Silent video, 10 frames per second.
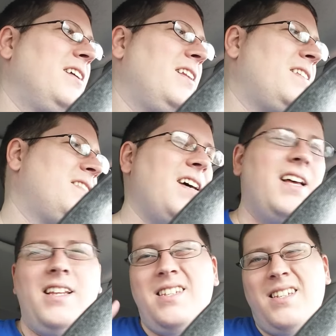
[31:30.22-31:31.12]
let's
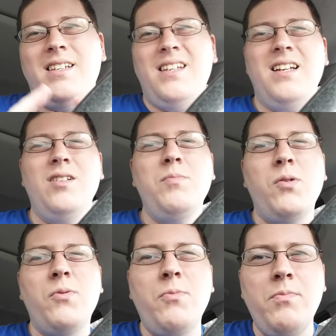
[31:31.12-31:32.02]
get a
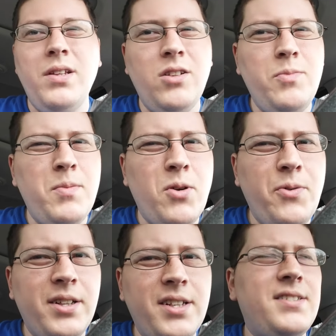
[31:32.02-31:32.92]
little bit
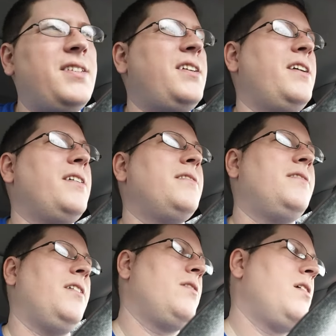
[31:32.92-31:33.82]
more realistic here.
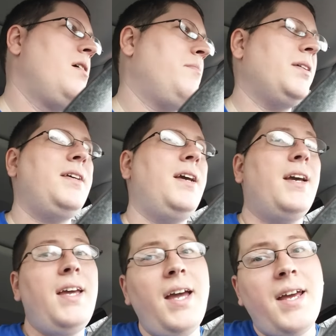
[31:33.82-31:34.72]
So I'm not
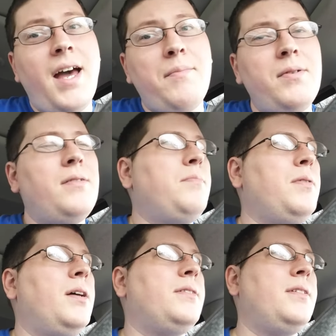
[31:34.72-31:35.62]
saying it can't happen,
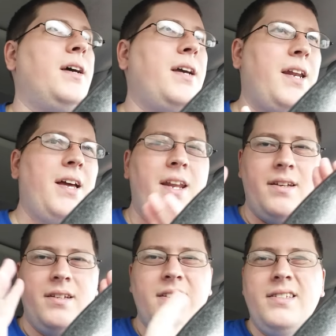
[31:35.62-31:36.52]
but I gotta
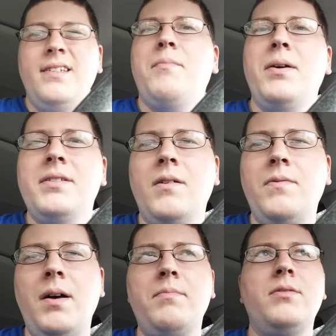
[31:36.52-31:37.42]
kind of set
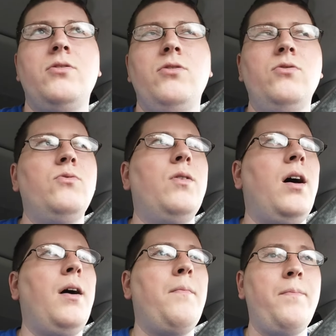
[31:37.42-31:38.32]
myself up to
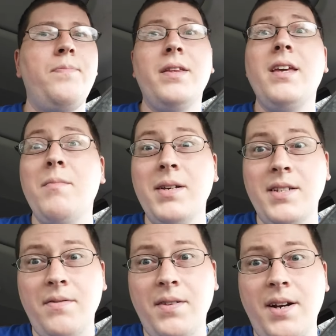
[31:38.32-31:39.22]
get
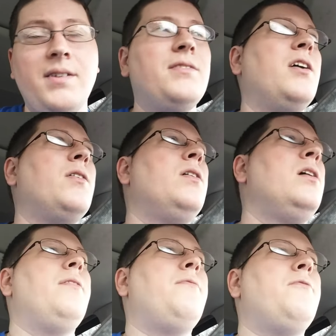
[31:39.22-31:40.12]
myself there. So
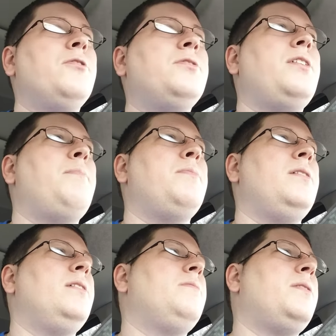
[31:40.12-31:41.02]
the first step
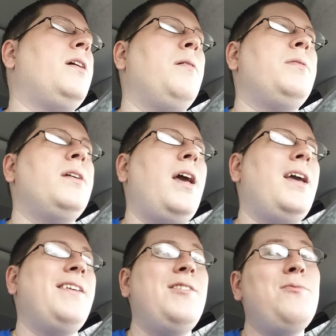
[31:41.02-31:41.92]
is becoming
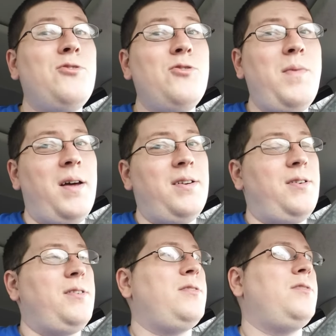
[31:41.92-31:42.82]
a YouTube
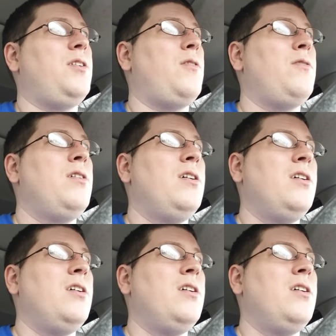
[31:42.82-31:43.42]
editor. So